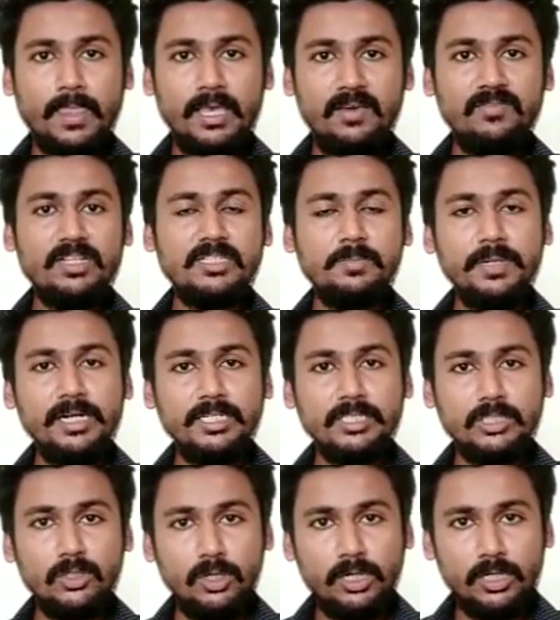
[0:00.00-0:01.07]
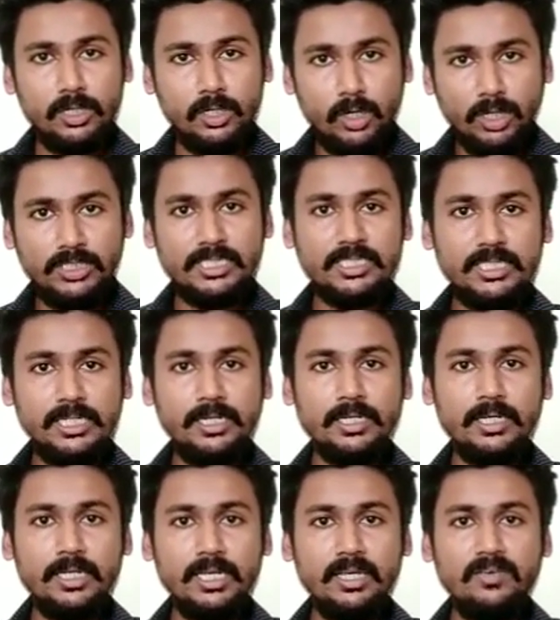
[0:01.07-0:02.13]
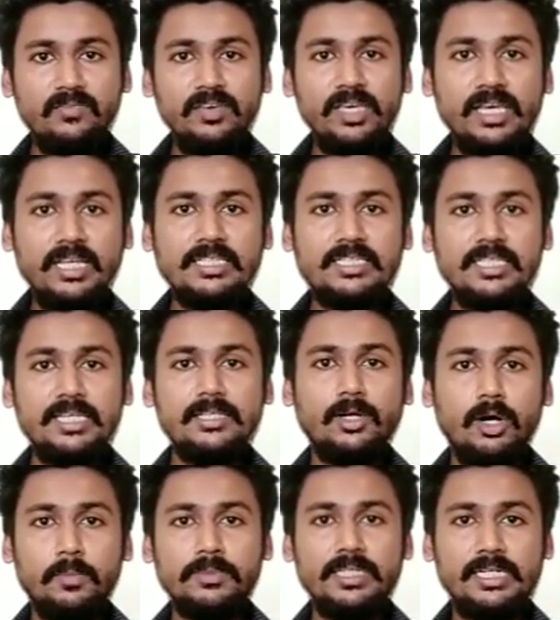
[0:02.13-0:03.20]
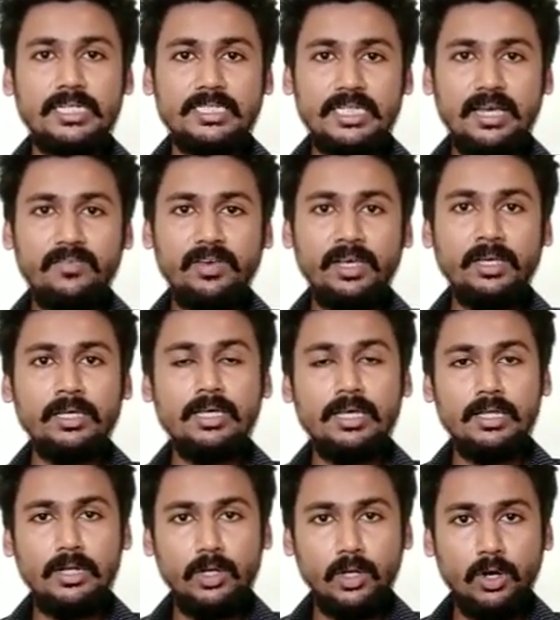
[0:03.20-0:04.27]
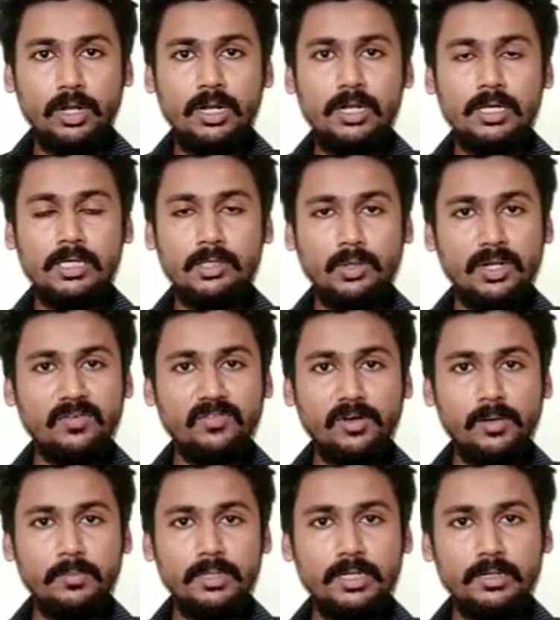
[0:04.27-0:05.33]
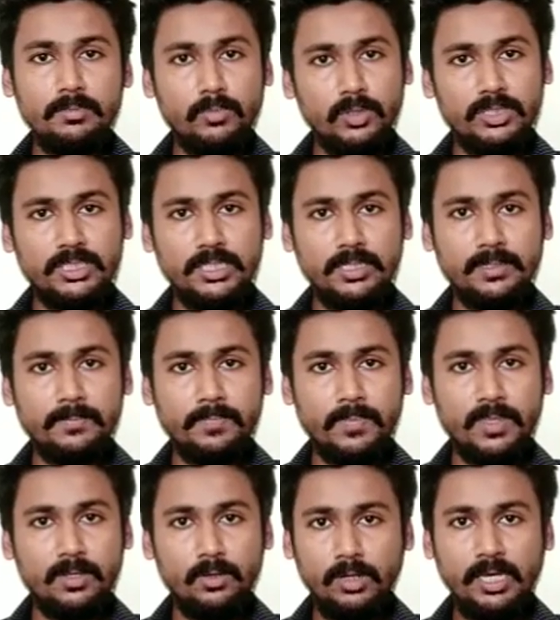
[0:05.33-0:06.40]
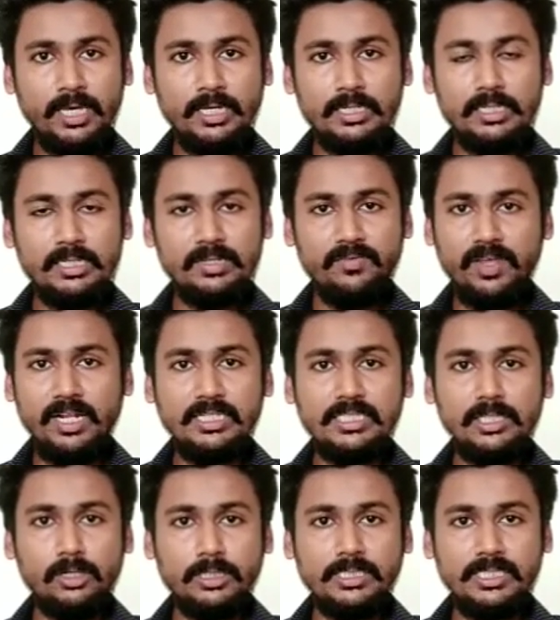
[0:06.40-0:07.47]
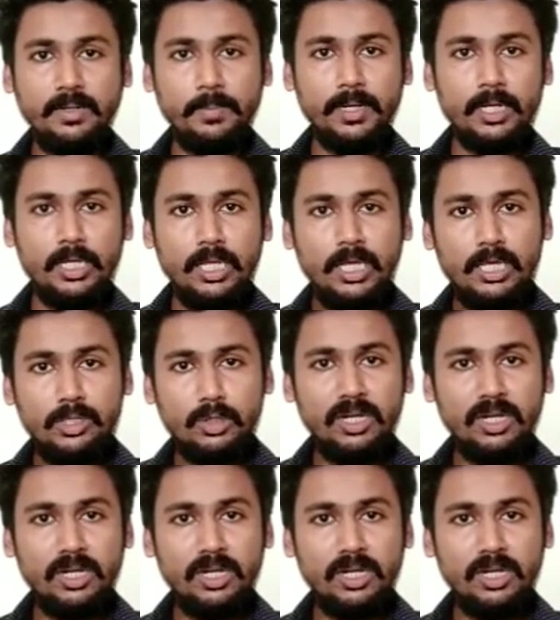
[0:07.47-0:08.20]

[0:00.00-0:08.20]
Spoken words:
If the speed is not constant, we can say the object is having non-uniform motion. Okay, very easy concept.